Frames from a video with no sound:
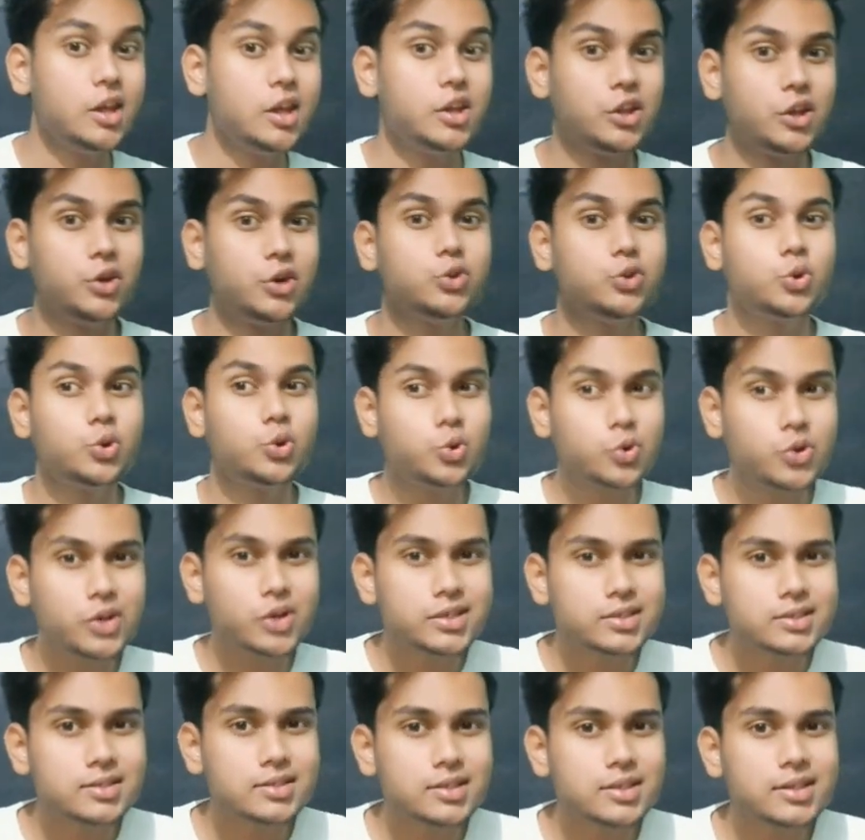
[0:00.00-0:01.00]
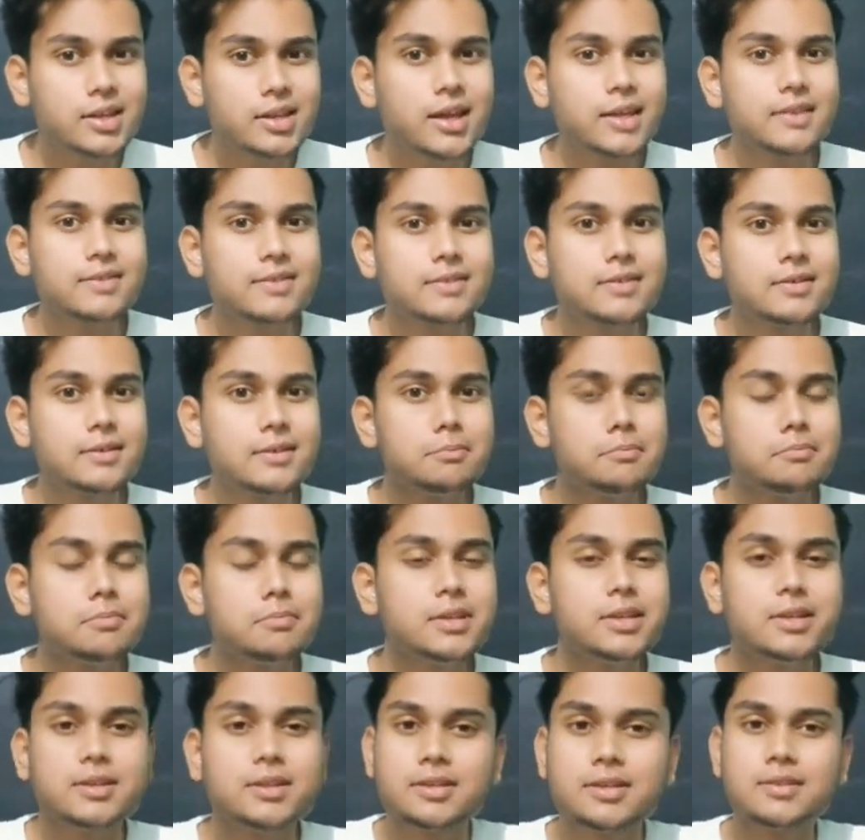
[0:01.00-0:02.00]
Now the question has
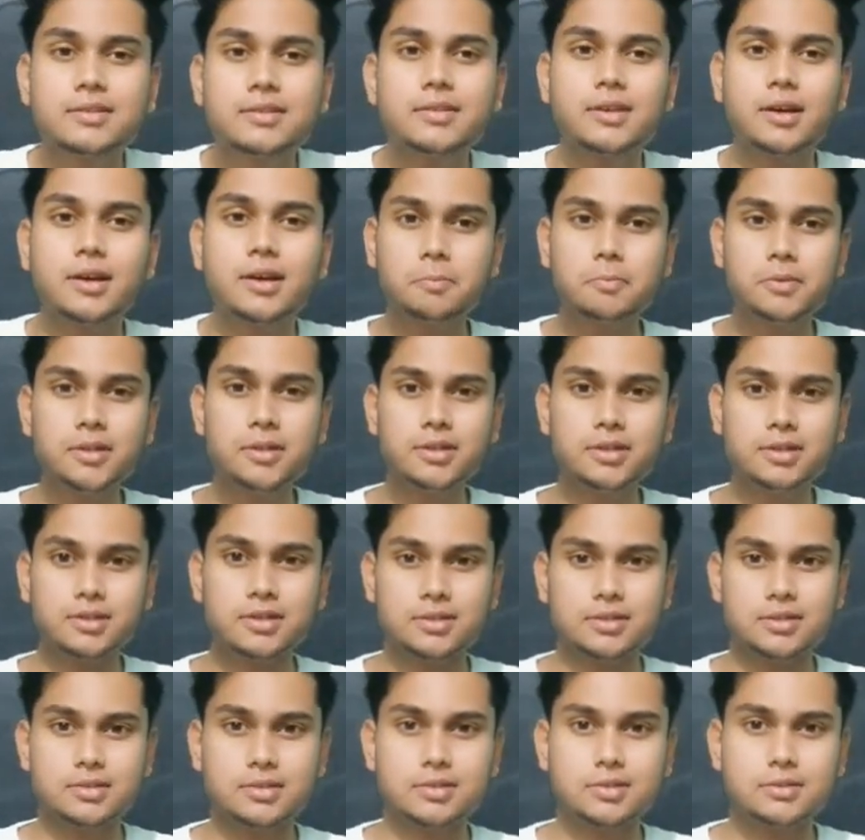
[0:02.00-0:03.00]
simply disappeared.